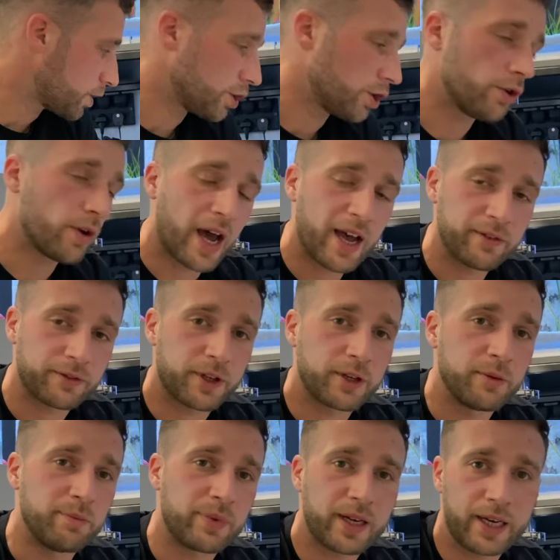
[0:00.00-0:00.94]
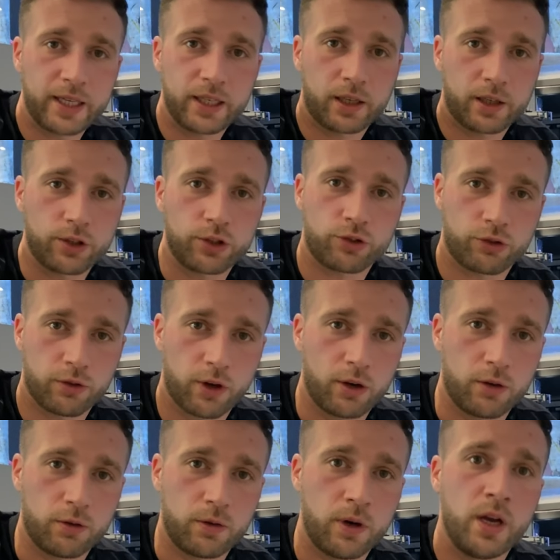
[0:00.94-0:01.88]
you have complete
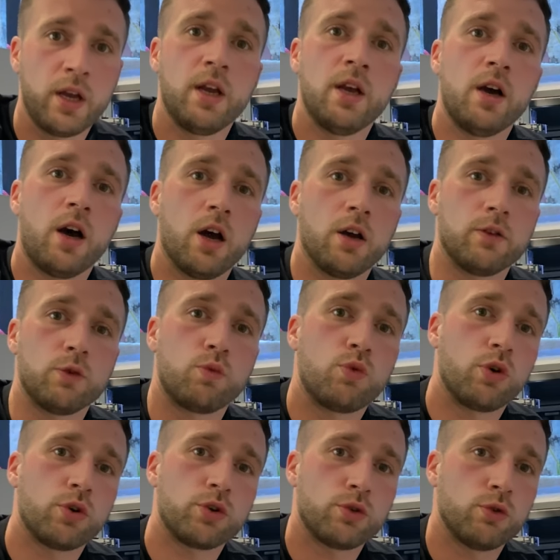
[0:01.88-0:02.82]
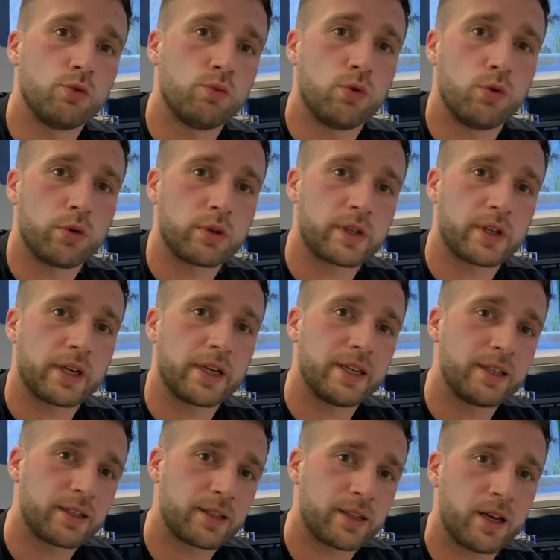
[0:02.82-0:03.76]
control over what your water
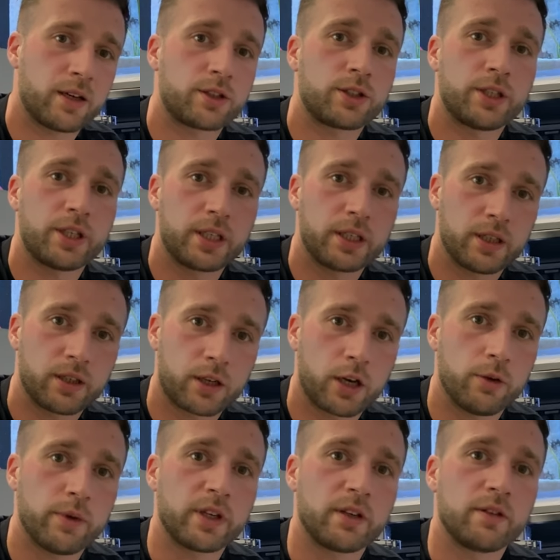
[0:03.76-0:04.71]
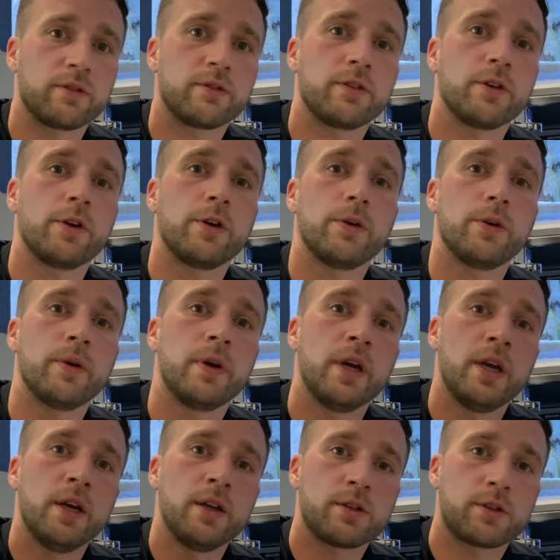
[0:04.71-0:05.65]
is touching, going through,
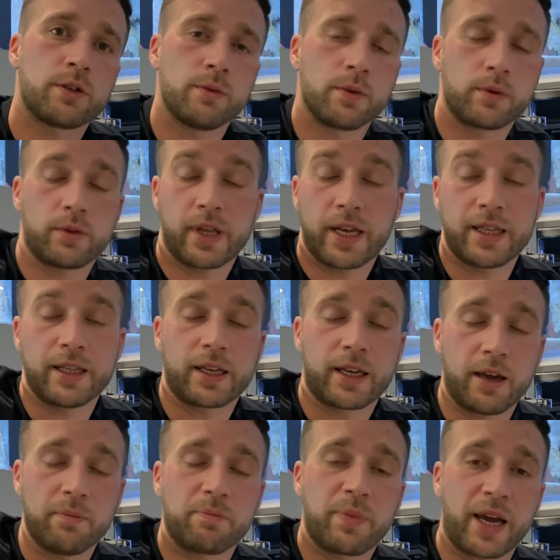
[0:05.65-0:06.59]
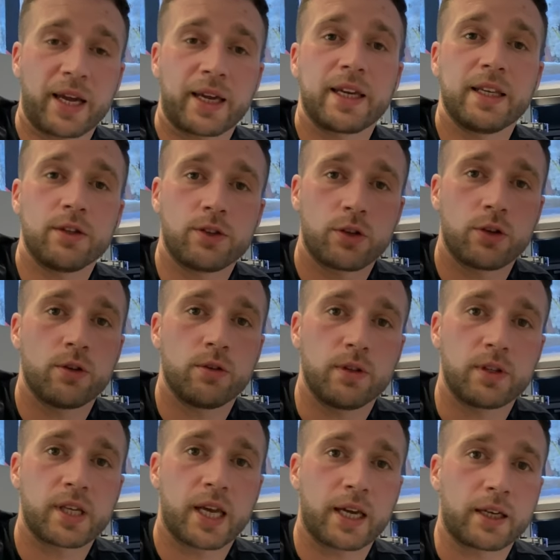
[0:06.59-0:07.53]
to then get back into
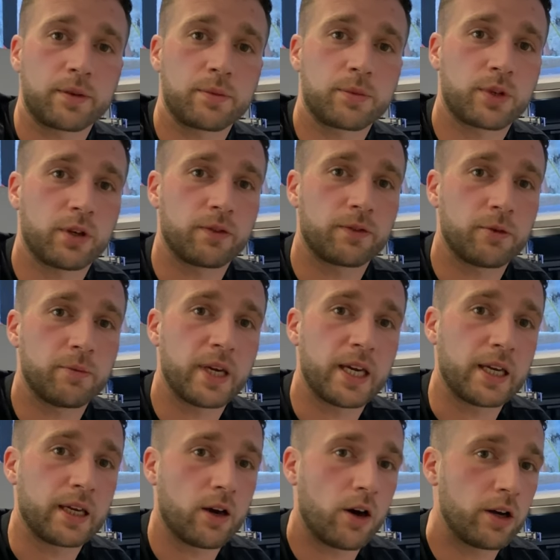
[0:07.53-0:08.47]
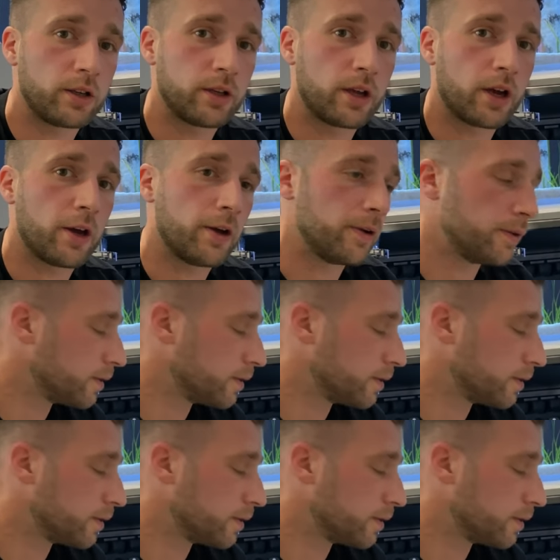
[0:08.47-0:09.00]
the tank. So for me, I know,